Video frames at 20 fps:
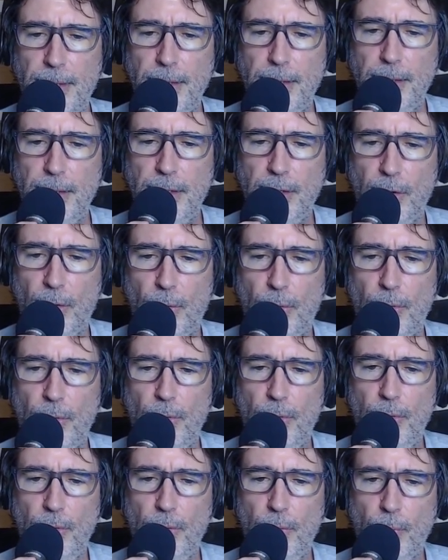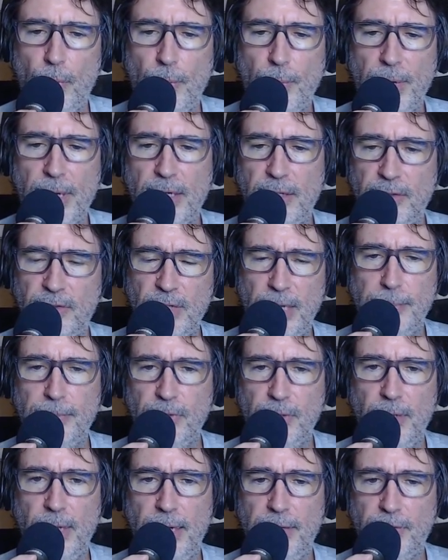you know, when we
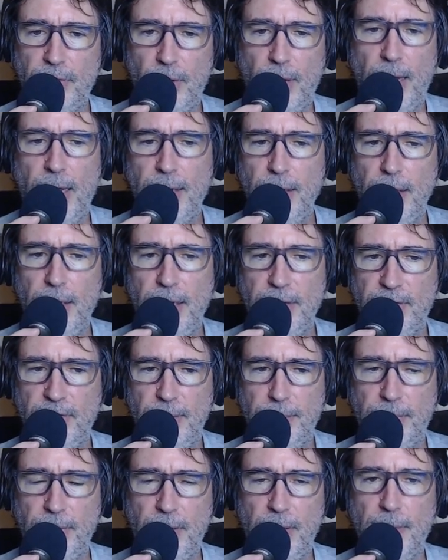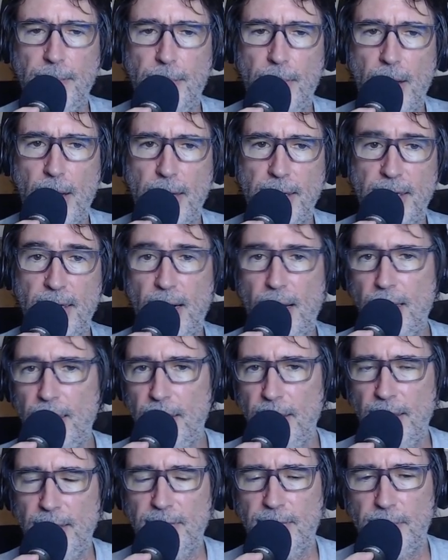conceptualize or idolize something in the mind, and
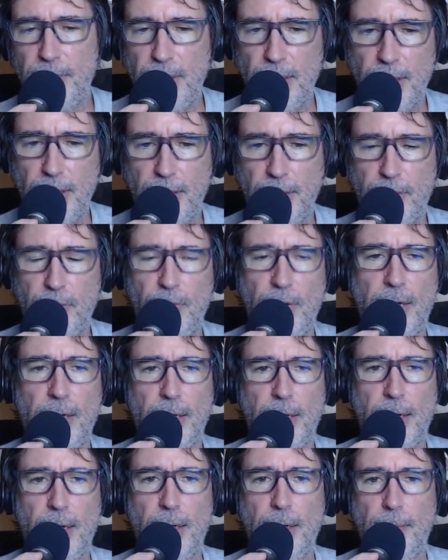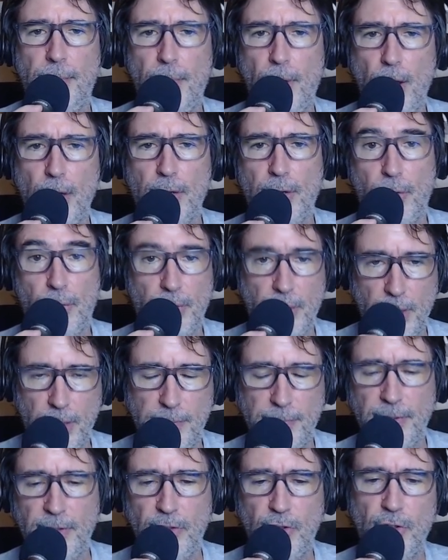idolize meaning creating an imago, an
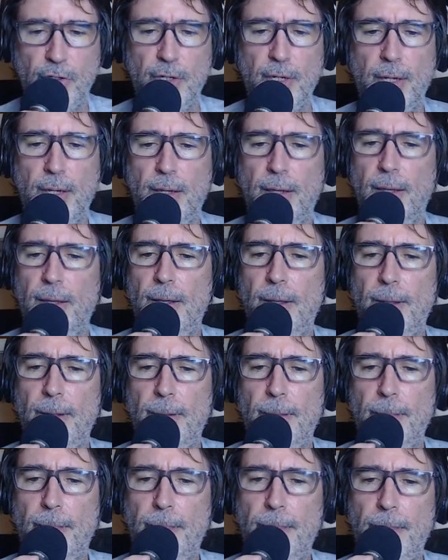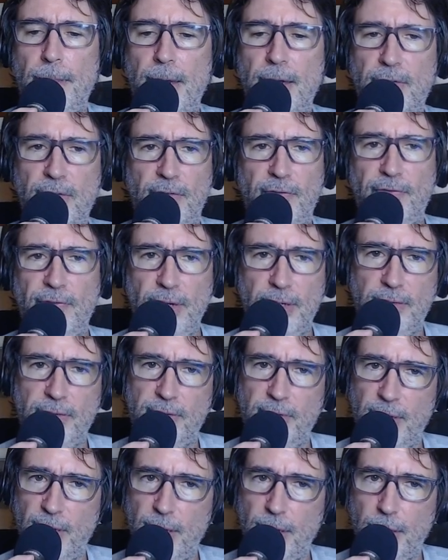image, it's a
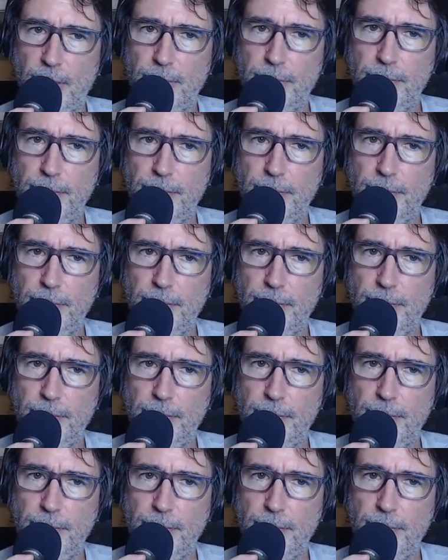fixed thing.